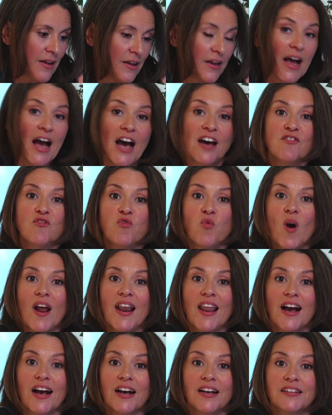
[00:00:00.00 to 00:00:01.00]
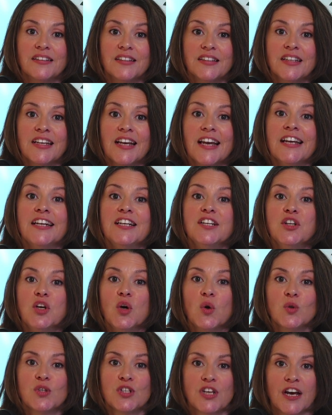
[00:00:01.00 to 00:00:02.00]
And voila! In
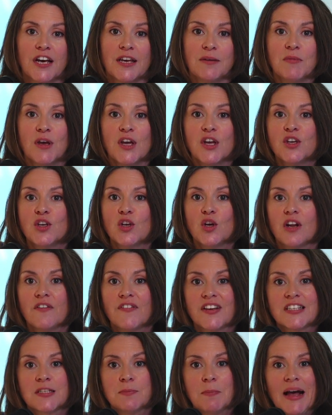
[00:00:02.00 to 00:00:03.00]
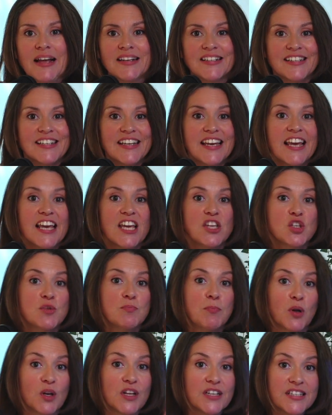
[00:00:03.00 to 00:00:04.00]
no time, you'll have expanded each
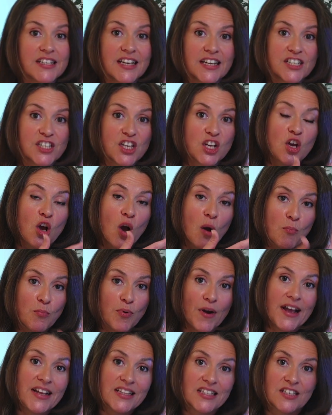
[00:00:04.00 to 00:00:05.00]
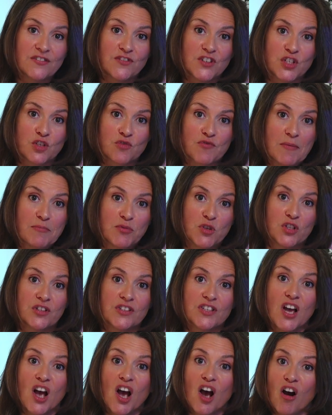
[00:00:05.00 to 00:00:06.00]
bullet into comprehensive descriptions,
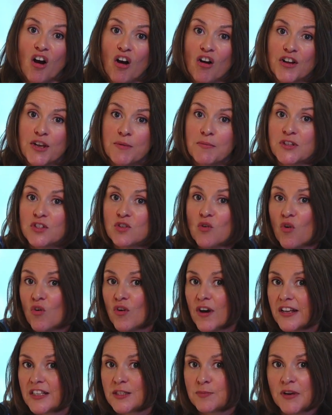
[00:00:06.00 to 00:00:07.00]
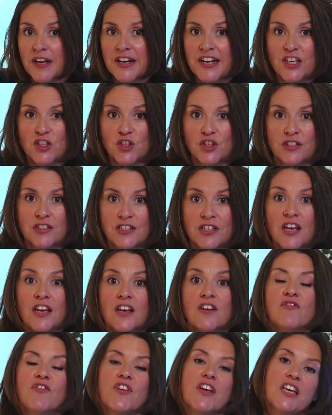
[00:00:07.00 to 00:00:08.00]
arguments, or explanations
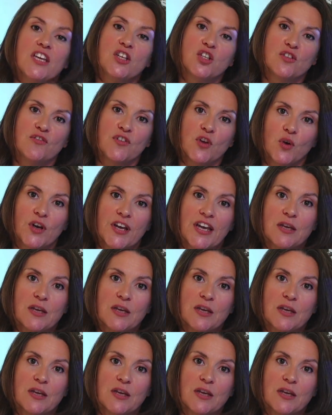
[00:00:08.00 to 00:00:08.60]
for each of your key